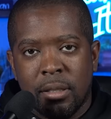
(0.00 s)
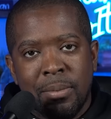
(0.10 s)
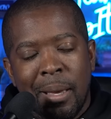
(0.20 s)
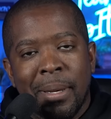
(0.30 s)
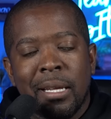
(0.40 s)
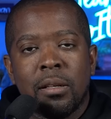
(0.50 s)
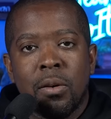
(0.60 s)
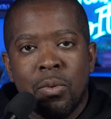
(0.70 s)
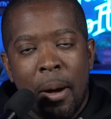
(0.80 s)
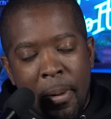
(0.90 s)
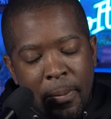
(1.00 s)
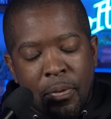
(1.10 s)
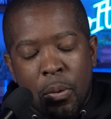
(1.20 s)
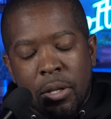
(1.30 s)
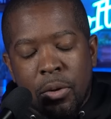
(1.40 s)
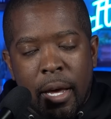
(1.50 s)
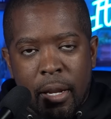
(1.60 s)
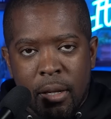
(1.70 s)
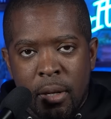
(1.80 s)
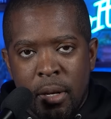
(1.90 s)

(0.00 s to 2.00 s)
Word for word: It may be a little while, but before we do that,